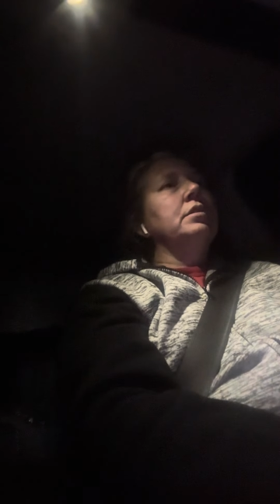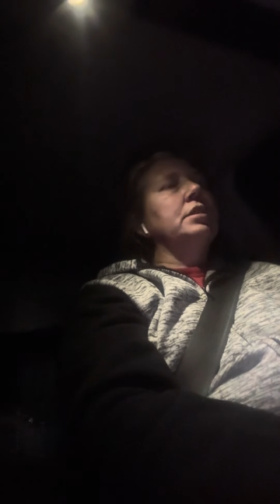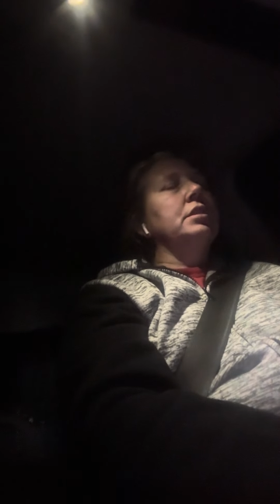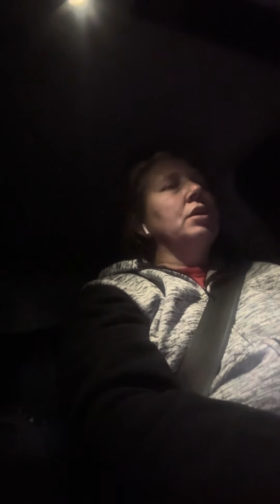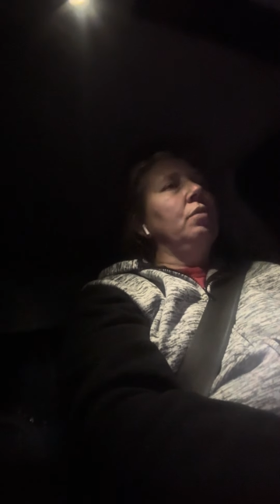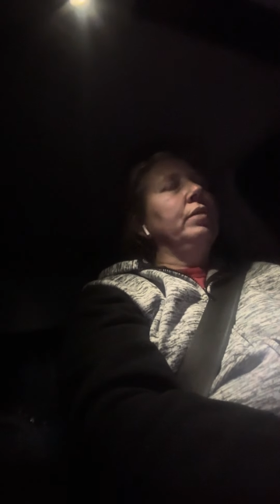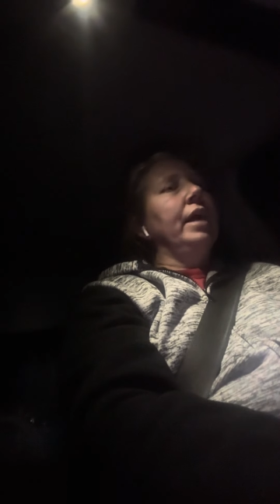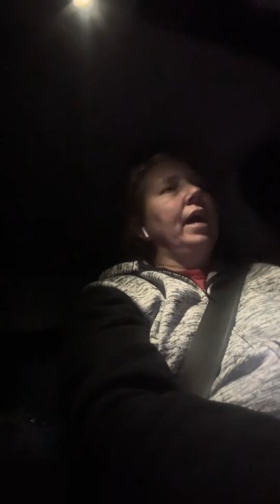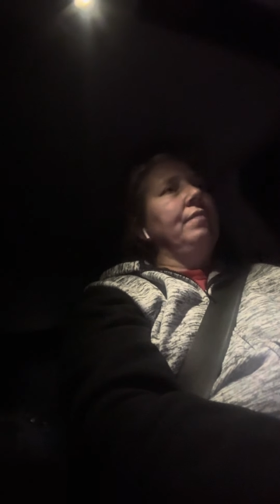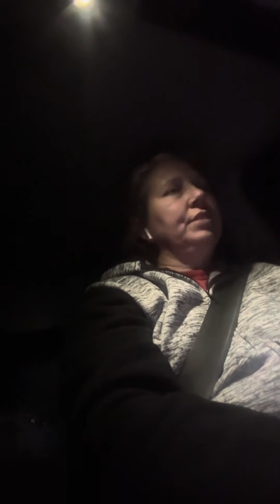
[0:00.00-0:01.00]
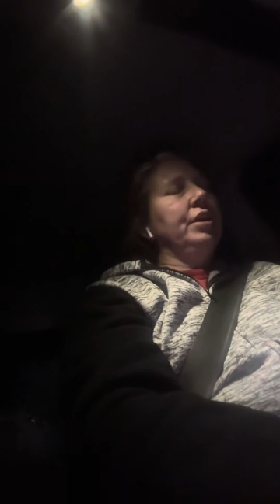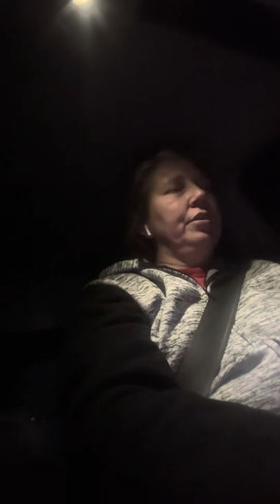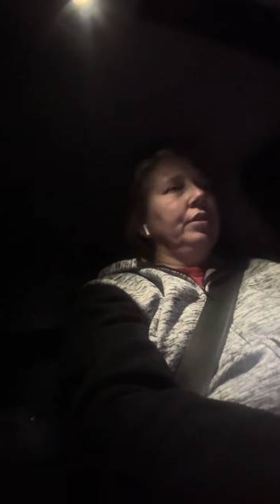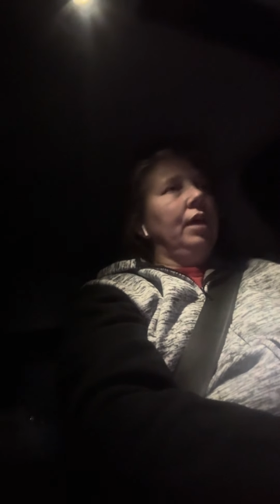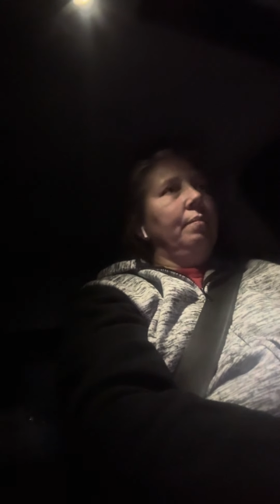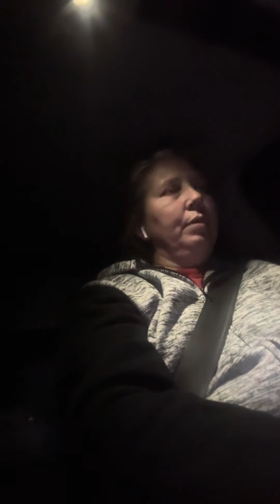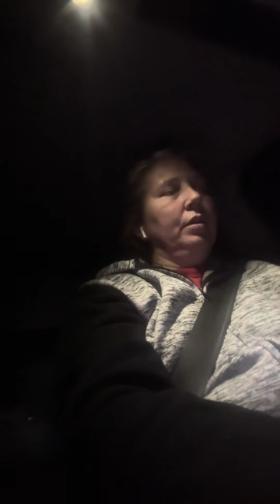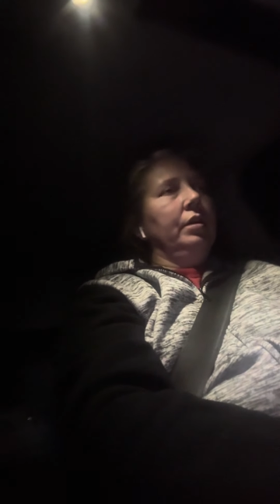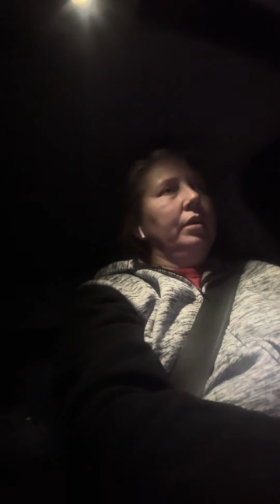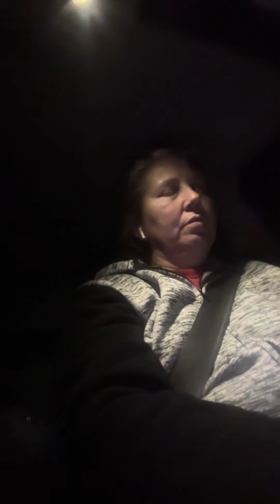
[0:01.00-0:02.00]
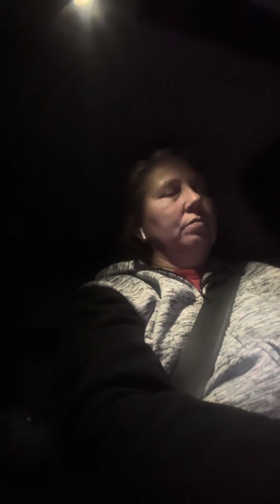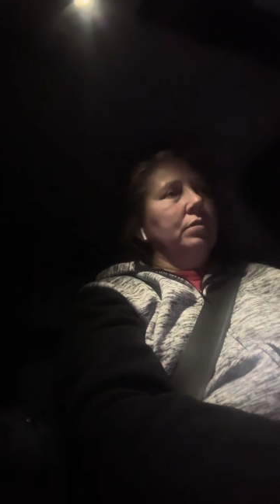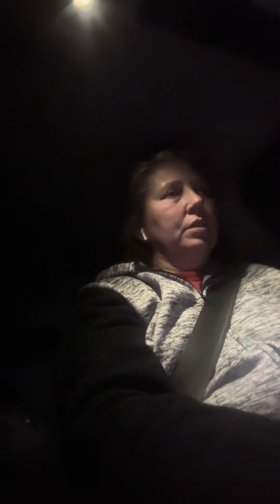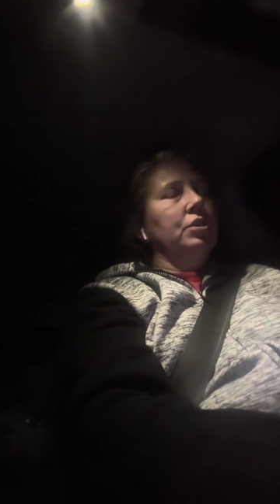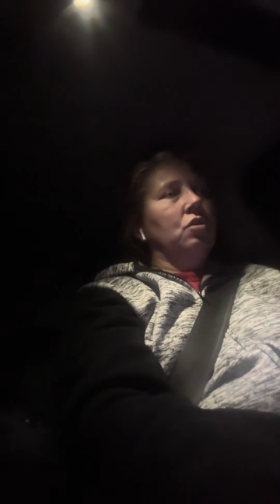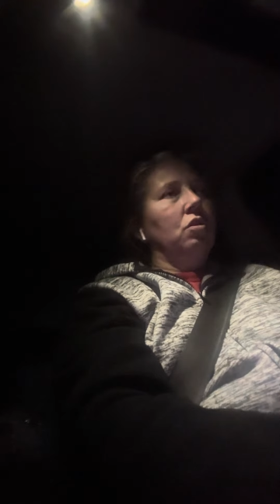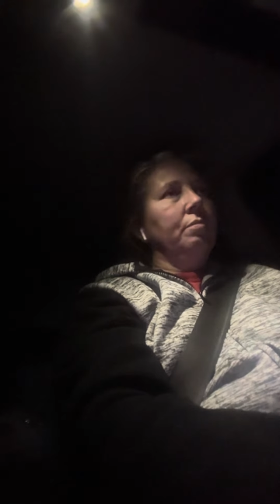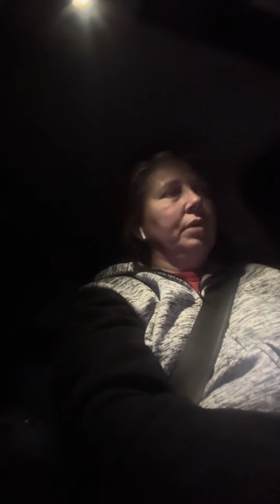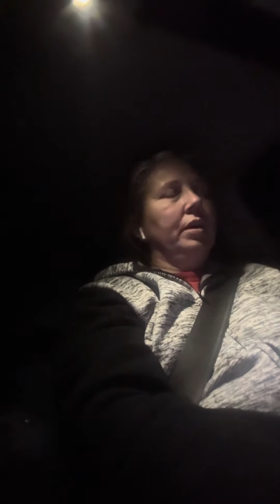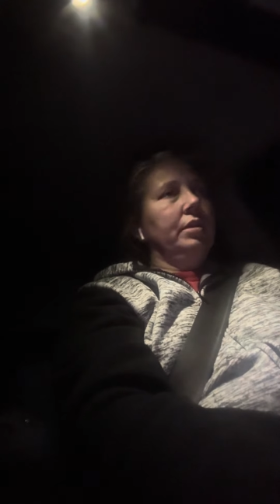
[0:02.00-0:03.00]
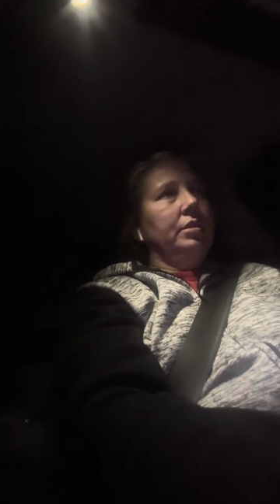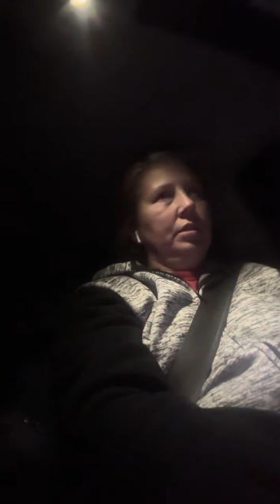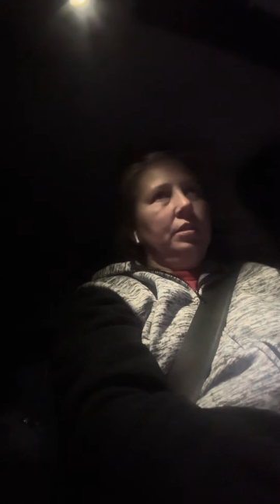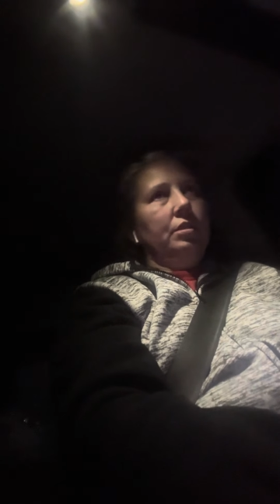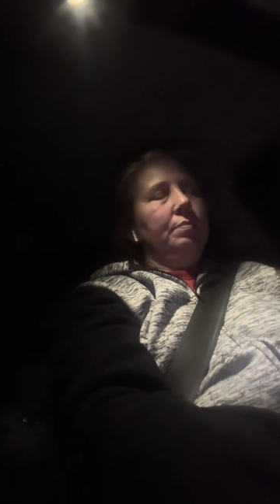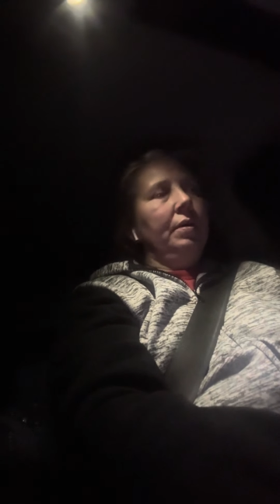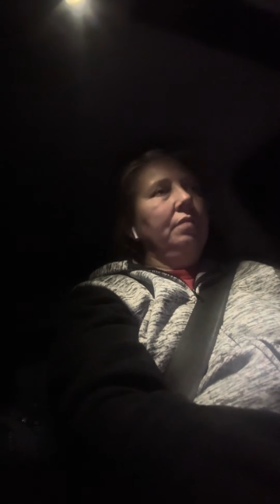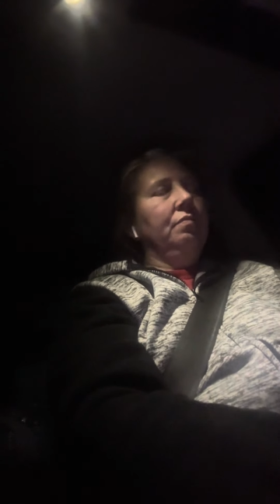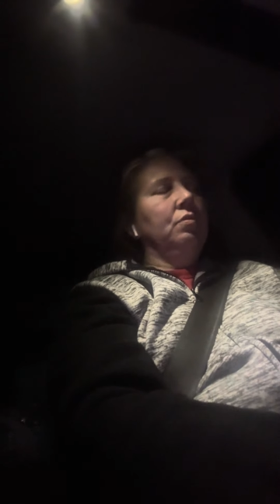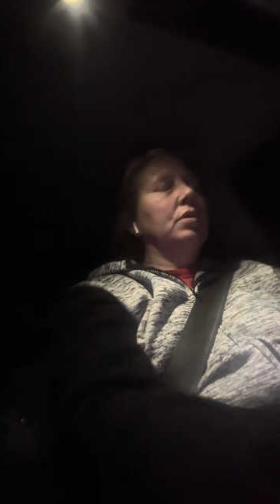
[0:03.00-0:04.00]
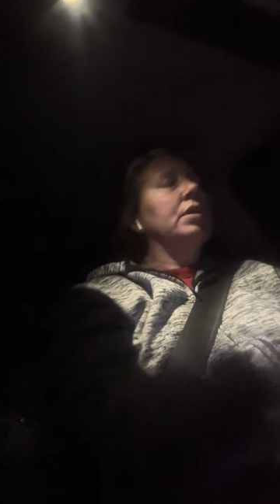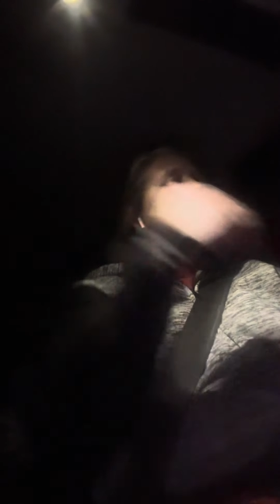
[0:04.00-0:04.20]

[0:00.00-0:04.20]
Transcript: since I only have to carry liability on this car because it's paid for,